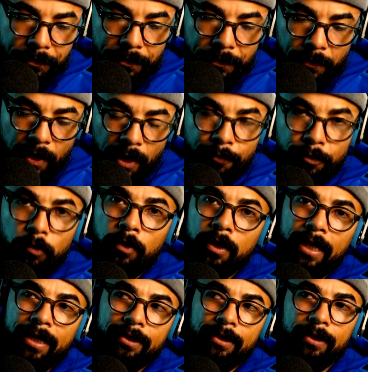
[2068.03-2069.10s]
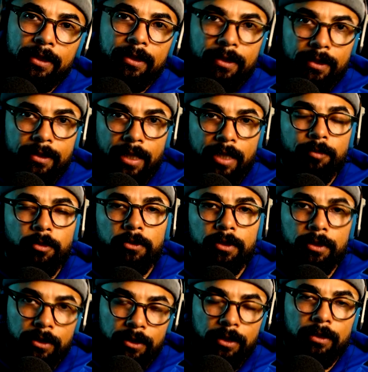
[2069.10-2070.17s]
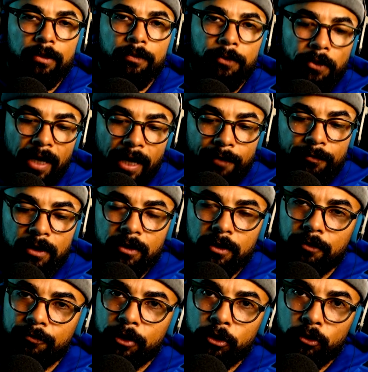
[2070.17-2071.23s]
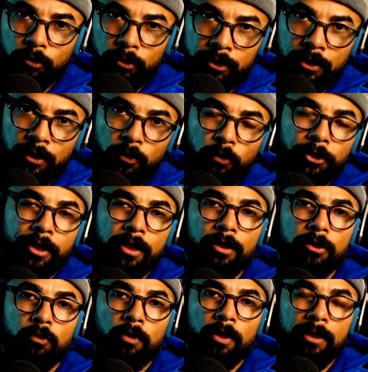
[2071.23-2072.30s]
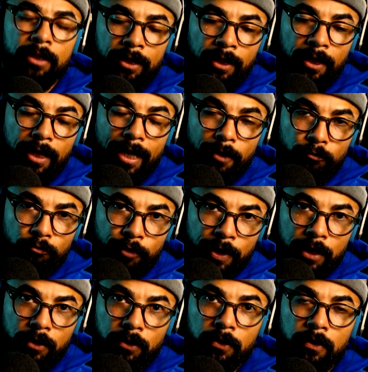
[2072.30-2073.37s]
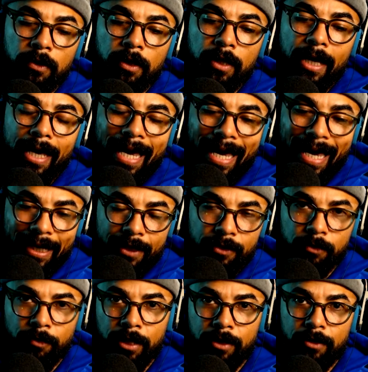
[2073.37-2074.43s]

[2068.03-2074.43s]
Everyone has a seat at the table, see? When you have these individuals working as one, the real X-Men.